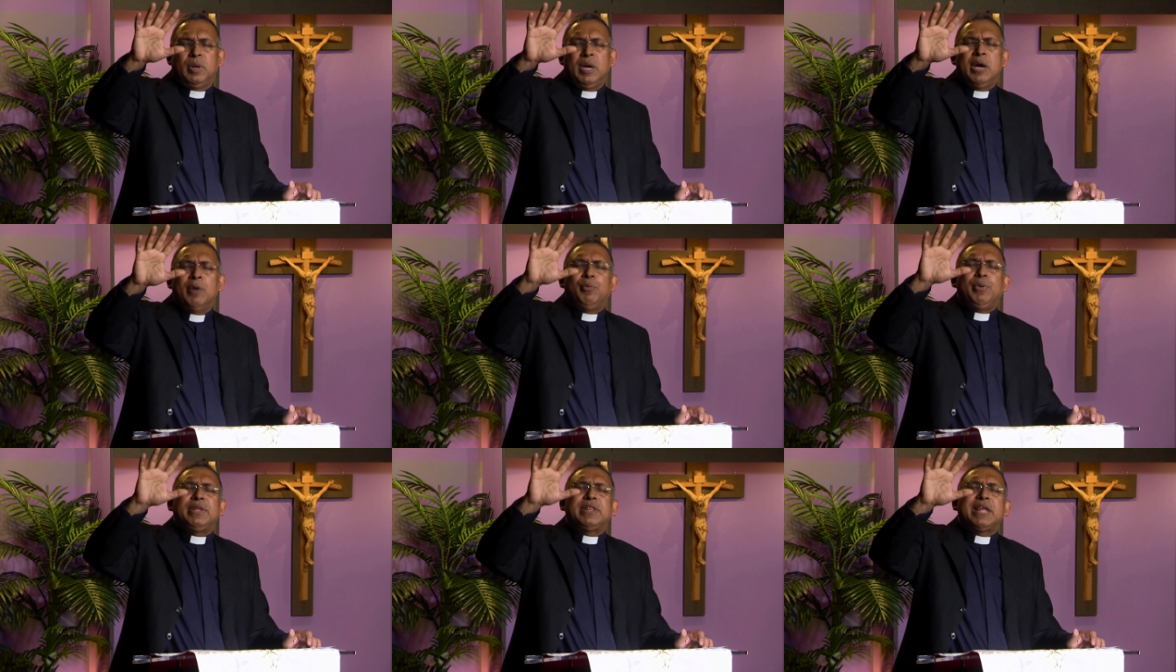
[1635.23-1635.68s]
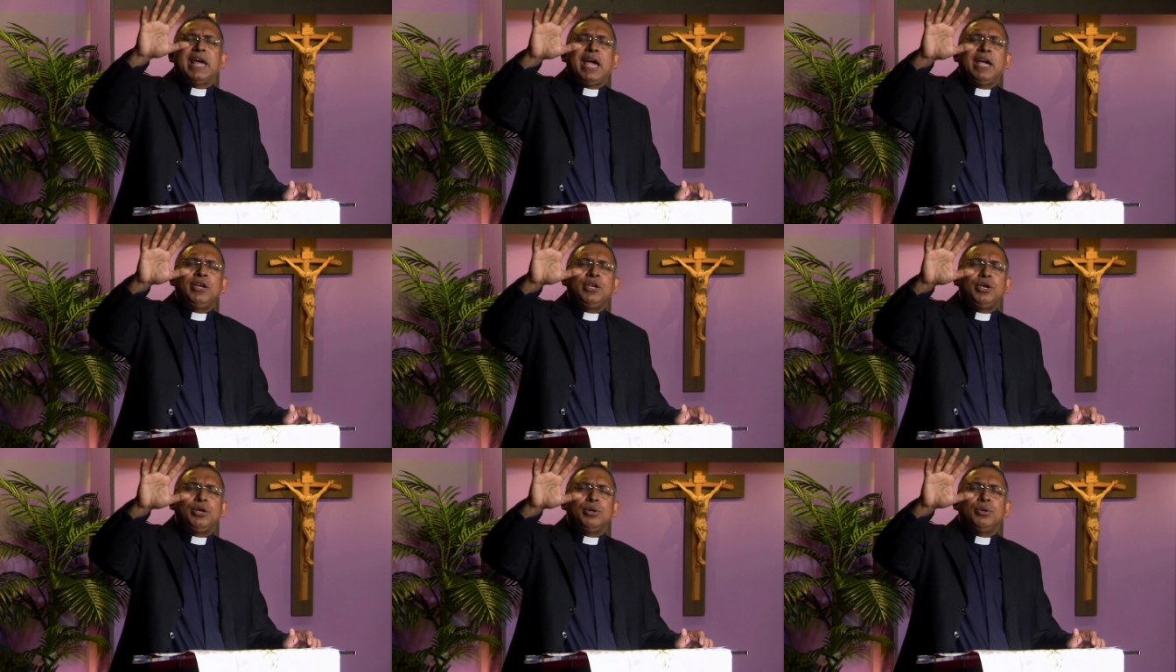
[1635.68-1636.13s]
We
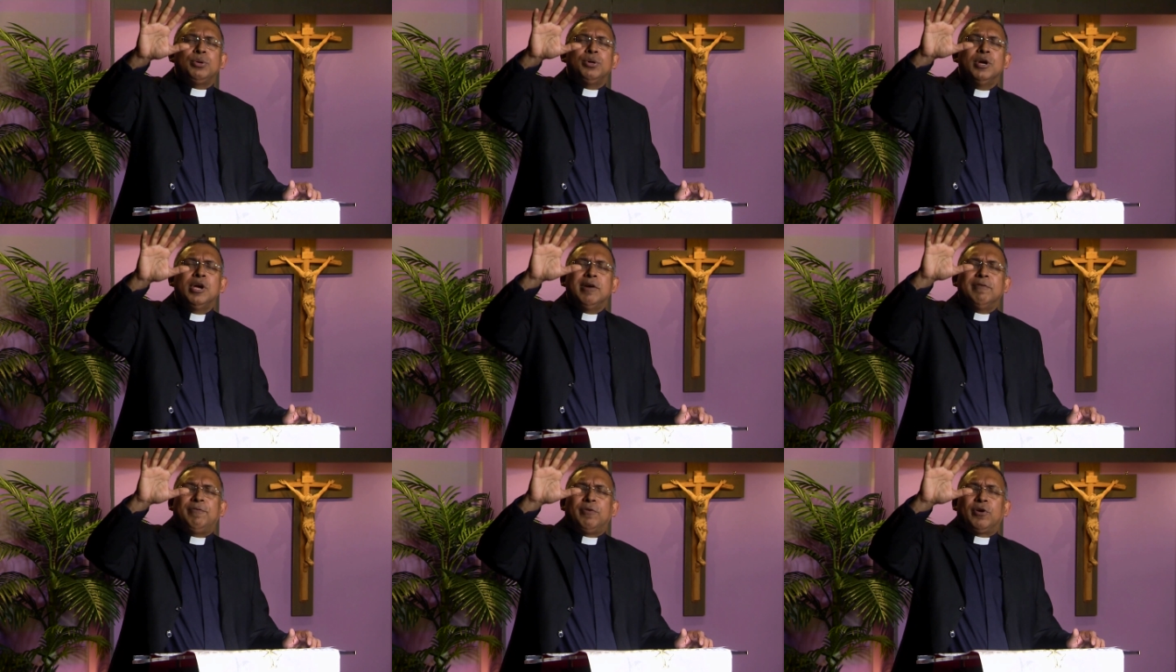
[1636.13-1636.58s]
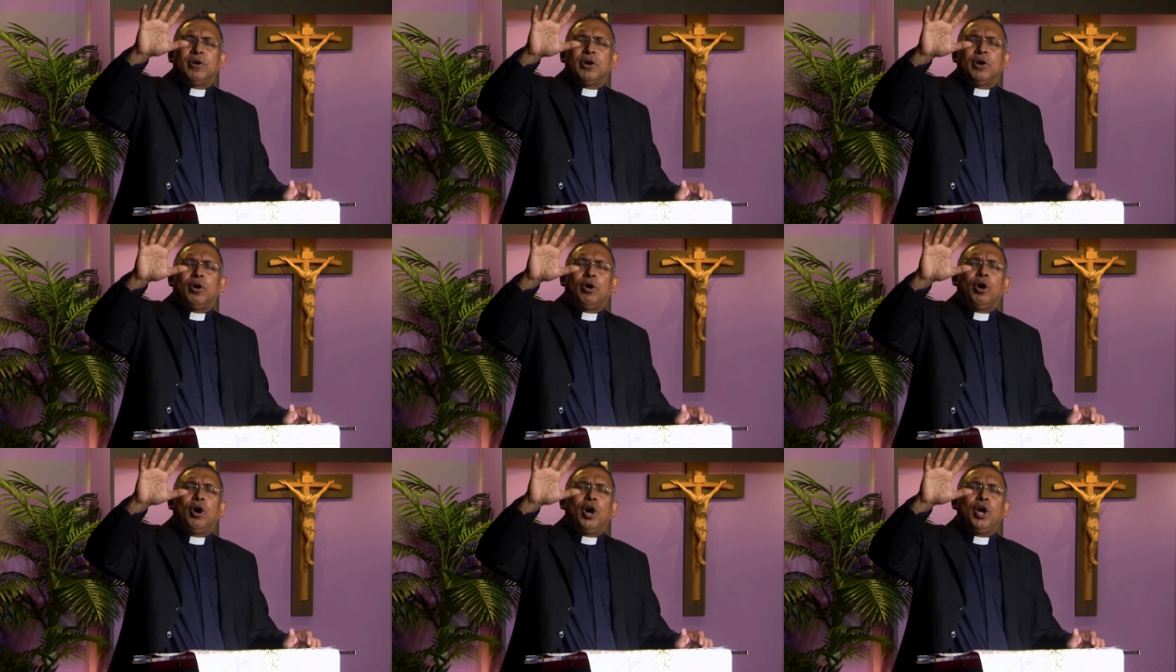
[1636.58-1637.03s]
thank you for
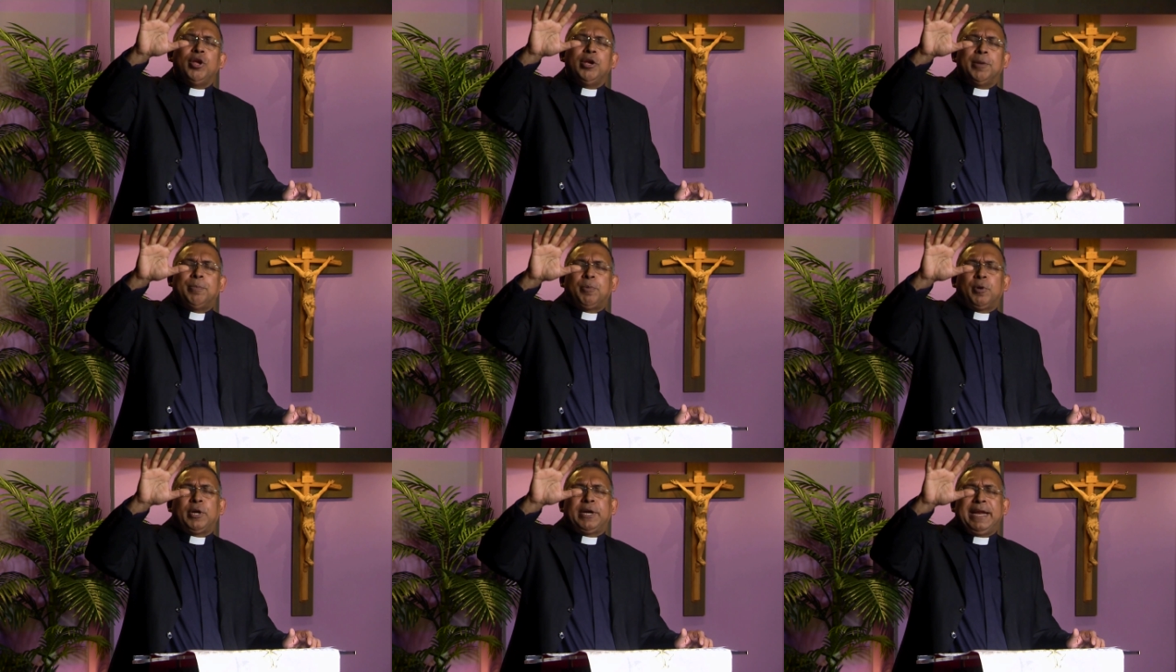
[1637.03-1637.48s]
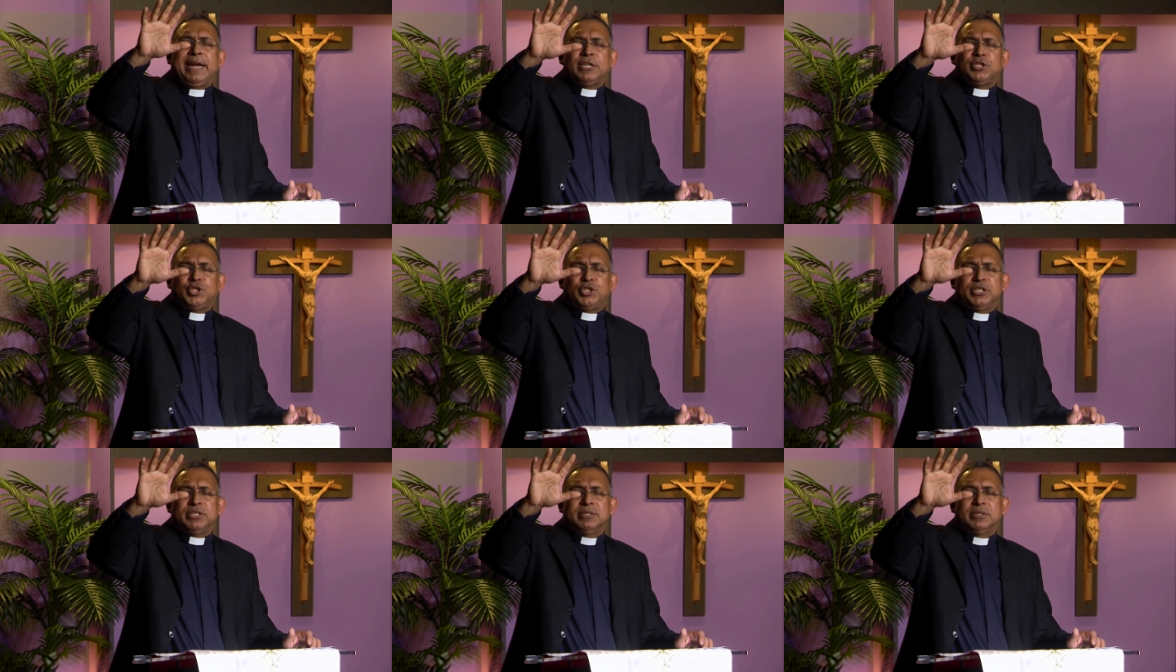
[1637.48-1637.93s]
all your
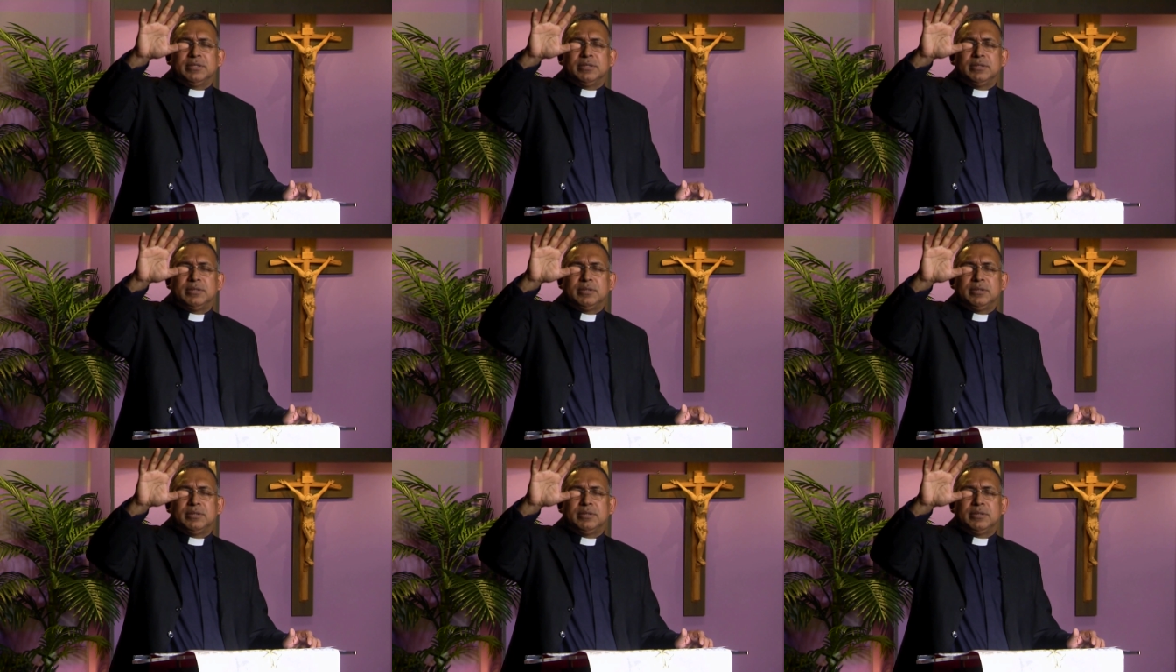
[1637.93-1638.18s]
protection.